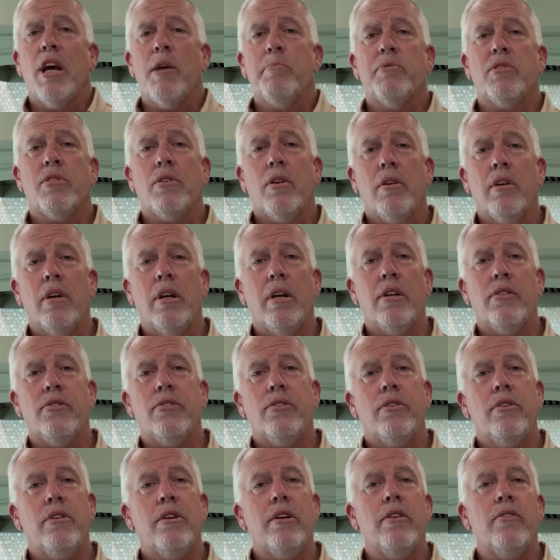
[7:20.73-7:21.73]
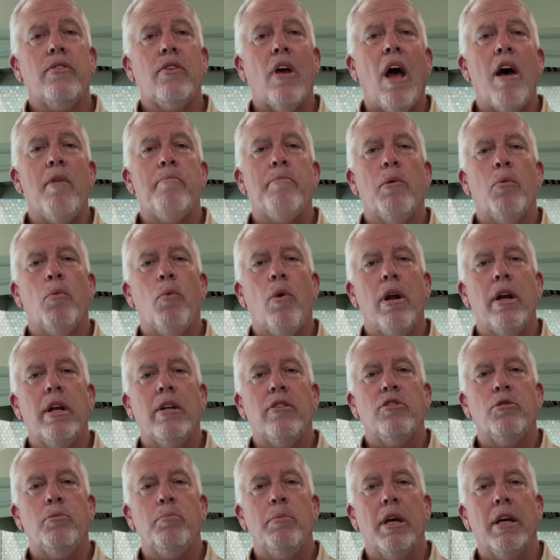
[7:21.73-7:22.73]
I'm starting a series I've been
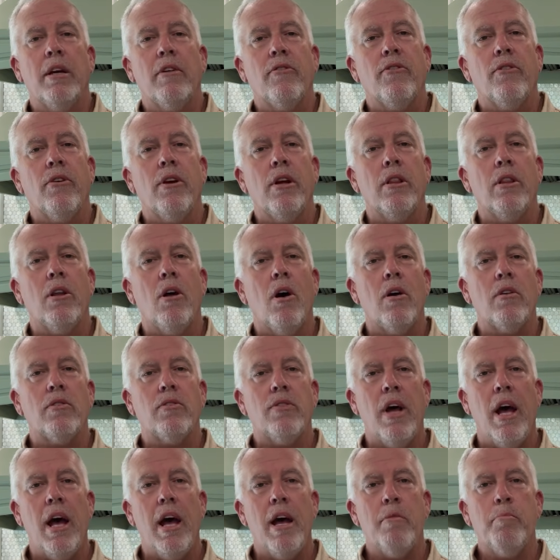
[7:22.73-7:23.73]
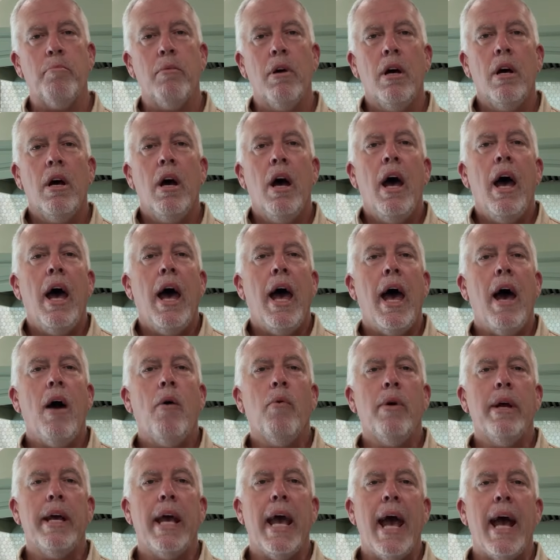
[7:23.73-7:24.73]
wanting to make for a long time: how
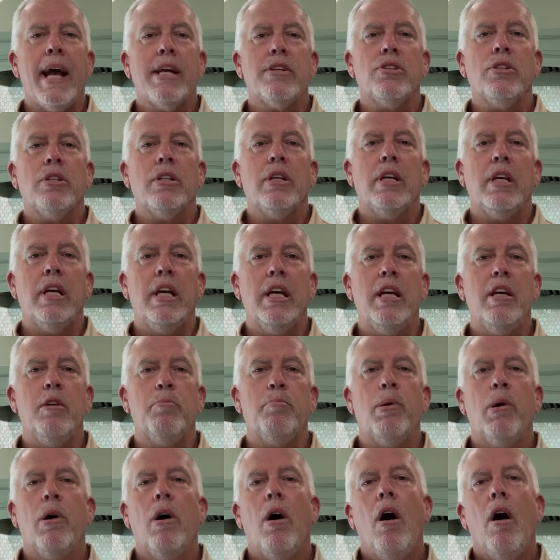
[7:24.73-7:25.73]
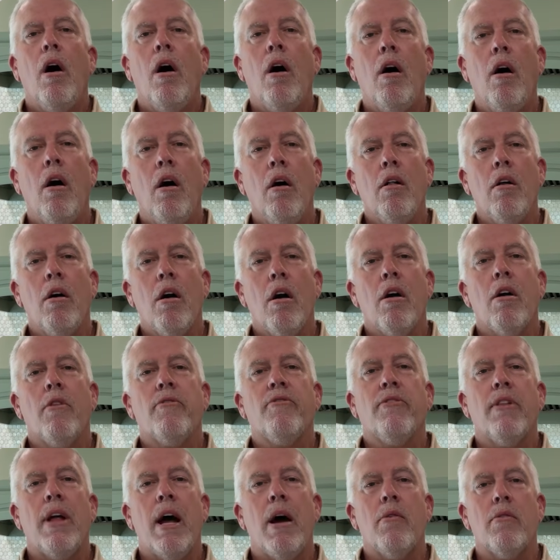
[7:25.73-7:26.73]
we actually keep all our
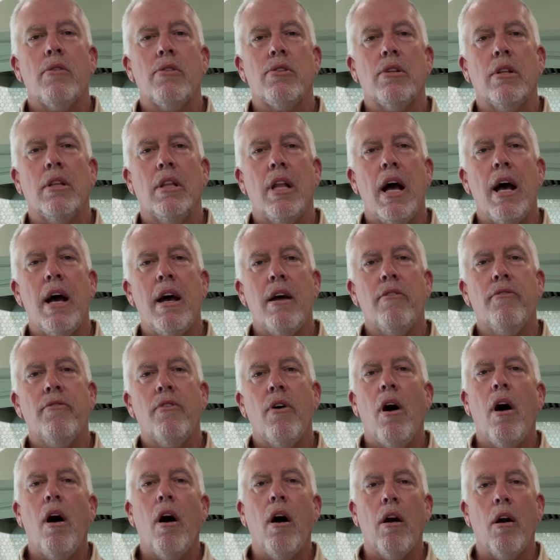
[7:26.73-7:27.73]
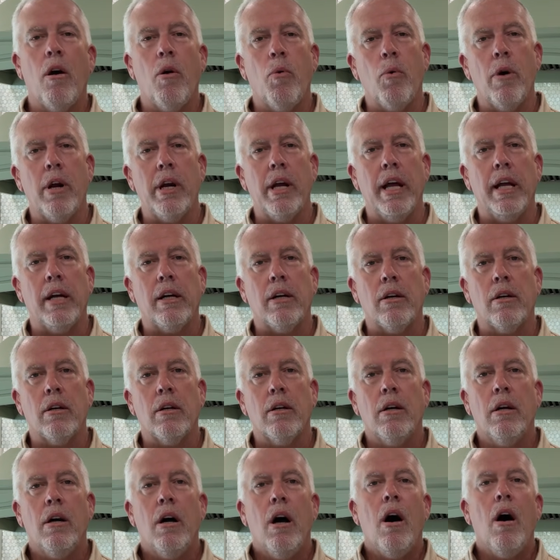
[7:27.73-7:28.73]
flowers alive on our 1 acre,
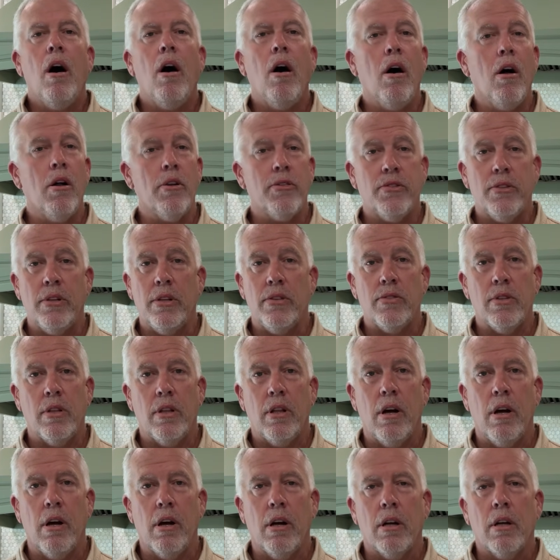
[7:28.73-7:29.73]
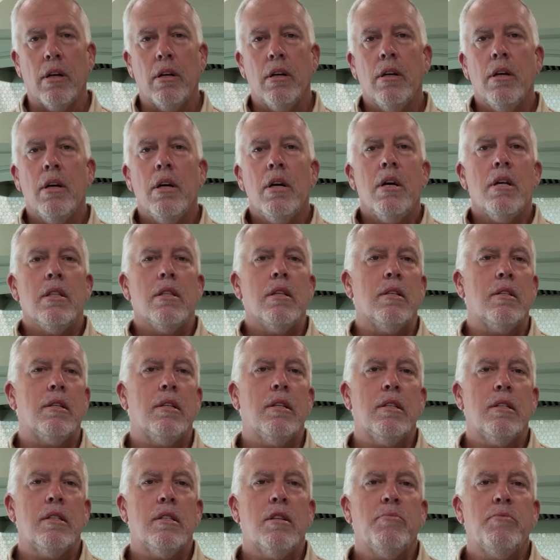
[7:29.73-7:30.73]
all season long. The
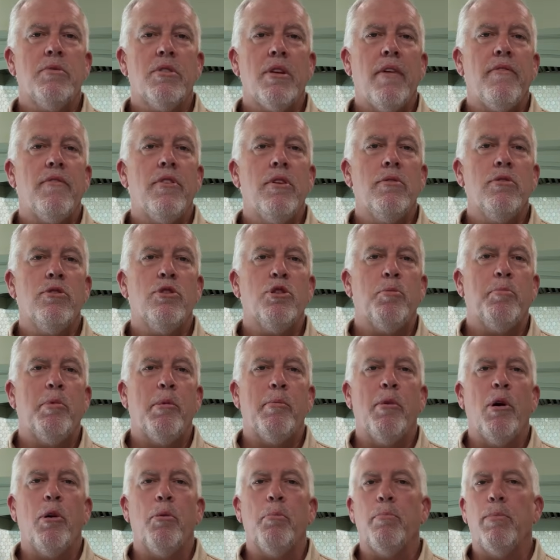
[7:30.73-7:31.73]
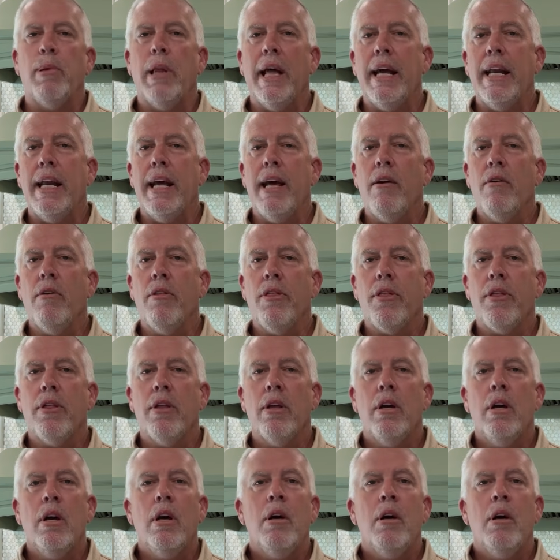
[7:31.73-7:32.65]
systems I've used to promote plant health